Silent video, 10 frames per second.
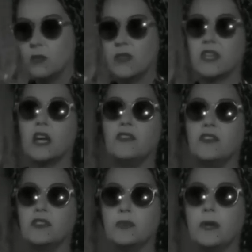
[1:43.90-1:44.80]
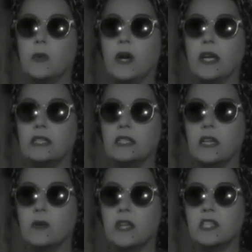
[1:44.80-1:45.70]
I want the coffin to be white,
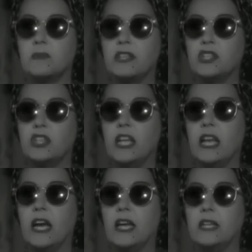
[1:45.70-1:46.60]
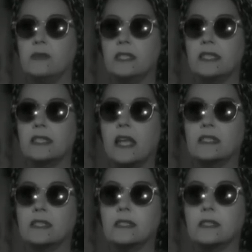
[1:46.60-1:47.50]
and I want it specially lined with
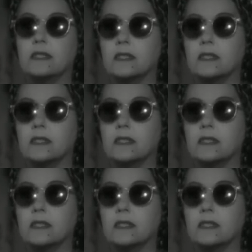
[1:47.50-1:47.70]
satin.